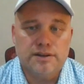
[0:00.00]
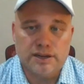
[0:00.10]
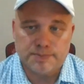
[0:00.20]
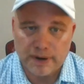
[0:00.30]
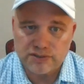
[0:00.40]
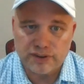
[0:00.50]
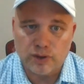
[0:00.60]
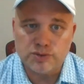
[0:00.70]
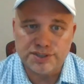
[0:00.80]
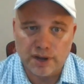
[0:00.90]
Especially
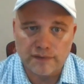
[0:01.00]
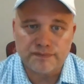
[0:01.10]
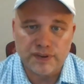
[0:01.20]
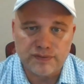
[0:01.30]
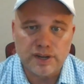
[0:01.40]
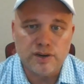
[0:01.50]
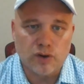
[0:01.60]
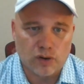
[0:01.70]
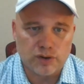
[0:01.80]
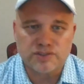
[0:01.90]
those dumb
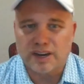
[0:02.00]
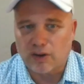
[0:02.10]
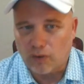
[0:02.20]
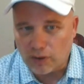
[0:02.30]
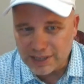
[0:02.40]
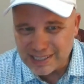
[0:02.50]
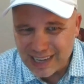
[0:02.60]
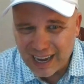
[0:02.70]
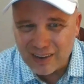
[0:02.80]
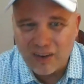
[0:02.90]
15-yarders like along the
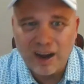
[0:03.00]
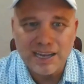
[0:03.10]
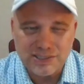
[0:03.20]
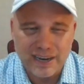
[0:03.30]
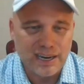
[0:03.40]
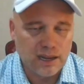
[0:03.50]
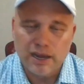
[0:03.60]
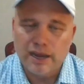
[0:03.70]
sidelines, late hit,